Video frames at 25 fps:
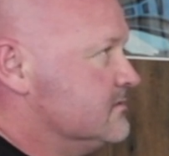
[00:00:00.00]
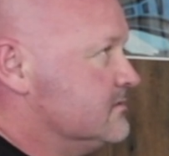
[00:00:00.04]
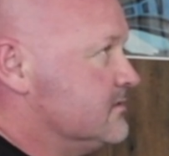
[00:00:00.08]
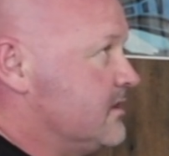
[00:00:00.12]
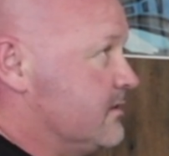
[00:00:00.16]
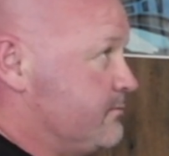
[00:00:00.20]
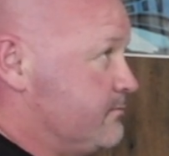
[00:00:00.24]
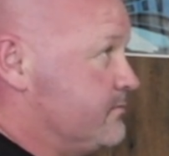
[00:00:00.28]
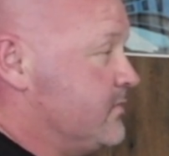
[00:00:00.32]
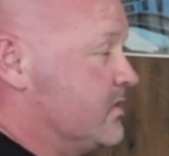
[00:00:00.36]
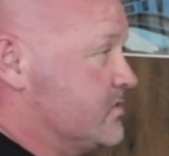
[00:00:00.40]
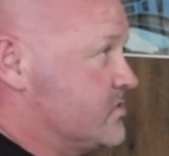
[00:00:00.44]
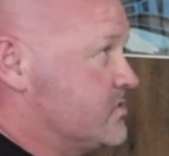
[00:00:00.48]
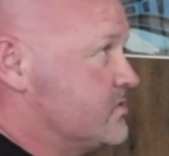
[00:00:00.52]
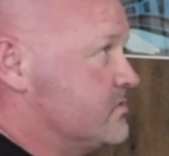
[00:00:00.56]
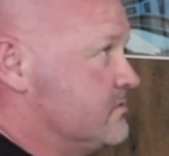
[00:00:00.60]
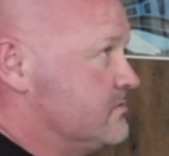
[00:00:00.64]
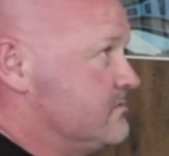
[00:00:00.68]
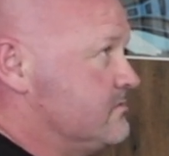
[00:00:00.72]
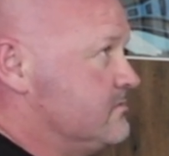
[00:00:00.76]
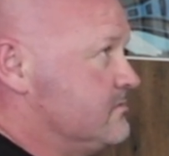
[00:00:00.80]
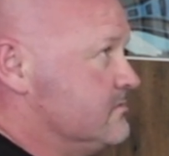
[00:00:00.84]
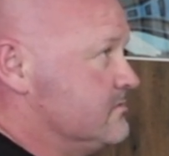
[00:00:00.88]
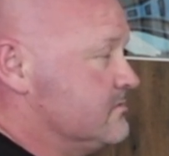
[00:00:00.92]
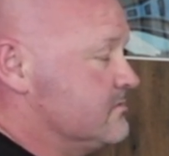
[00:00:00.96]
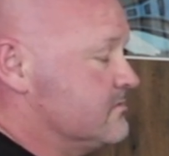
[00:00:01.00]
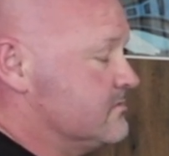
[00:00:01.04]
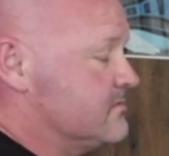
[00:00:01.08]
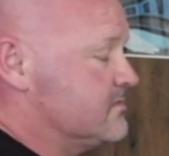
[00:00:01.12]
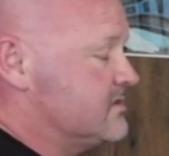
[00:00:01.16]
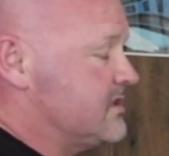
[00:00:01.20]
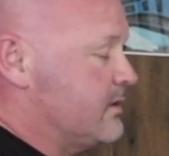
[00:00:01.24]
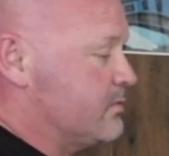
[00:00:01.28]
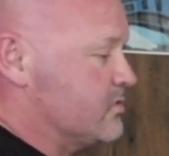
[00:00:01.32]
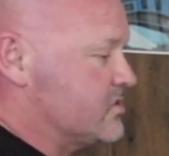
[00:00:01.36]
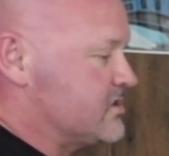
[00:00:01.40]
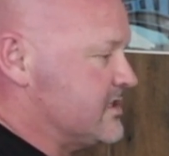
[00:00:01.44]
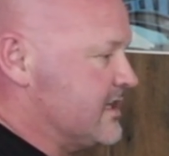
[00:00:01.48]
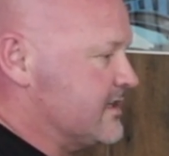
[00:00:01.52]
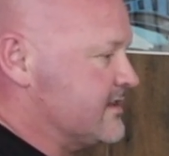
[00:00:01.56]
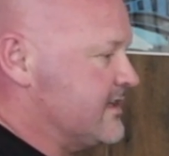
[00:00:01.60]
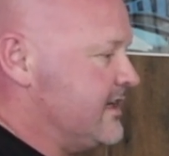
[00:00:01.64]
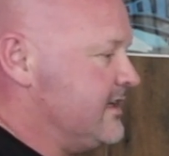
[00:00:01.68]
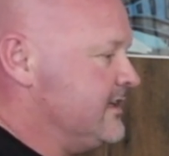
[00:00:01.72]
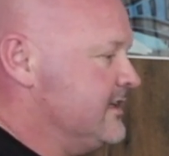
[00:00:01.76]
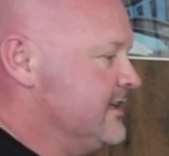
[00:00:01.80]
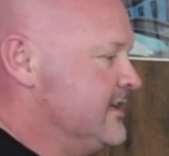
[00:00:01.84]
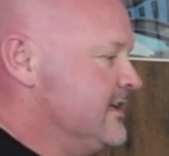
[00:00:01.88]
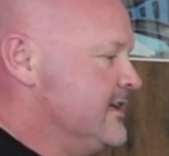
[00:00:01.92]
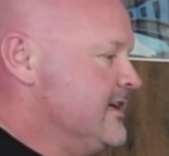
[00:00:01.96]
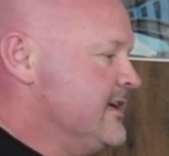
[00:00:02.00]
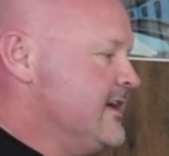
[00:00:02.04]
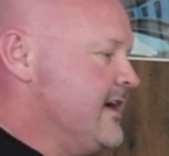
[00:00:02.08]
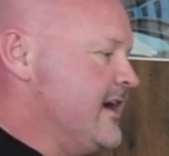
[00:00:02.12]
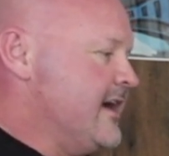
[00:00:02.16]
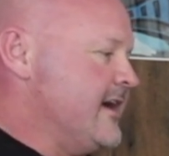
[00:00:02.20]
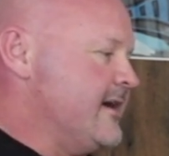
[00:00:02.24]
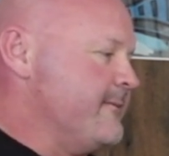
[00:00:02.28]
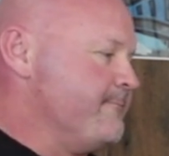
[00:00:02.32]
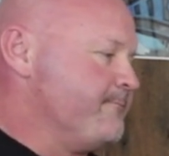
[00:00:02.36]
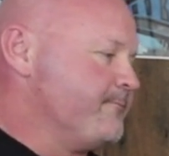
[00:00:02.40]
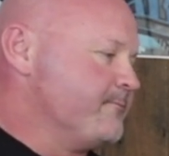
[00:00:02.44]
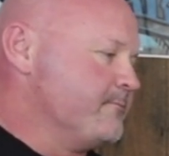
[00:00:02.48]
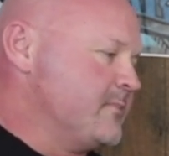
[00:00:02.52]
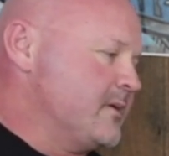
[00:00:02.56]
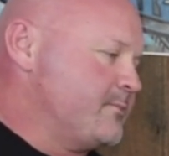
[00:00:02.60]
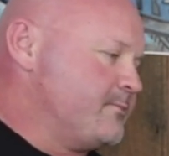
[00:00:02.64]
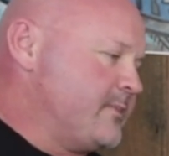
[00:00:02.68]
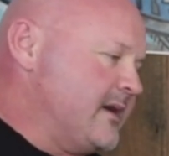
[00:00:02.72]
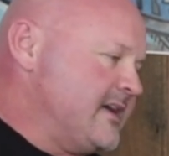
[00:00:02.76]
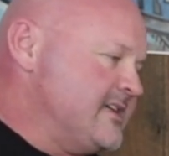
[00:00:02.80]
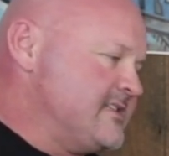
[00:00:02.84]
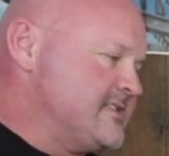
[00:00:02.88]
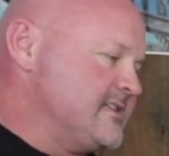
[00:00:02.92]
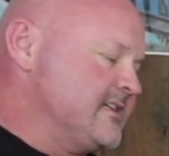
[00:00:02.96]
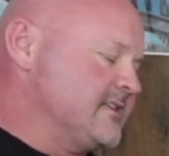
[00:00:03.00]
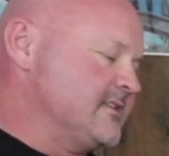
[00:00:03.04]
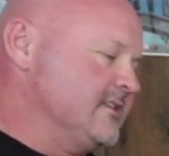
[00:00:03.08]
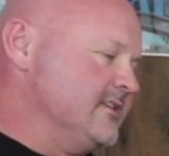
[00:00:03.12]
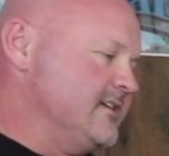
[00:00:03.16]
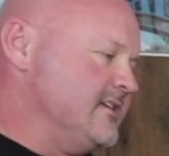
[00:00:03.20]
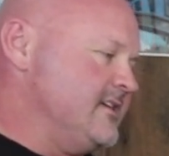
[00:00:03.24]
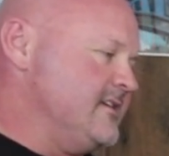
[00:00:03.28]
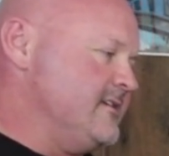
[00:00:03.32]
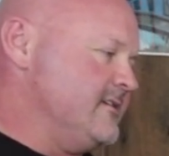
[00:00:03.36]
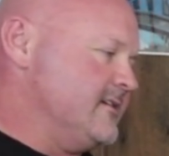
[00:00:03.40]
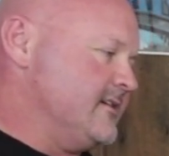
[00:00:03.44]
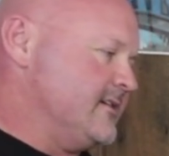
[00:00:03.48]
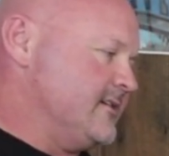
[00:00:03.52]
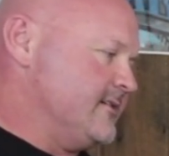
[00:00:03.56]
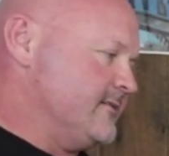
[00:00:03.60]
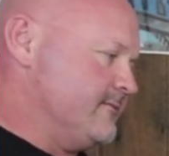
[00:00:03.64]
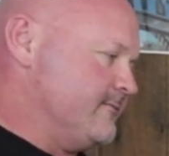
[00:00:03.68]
I should double check that. But basically,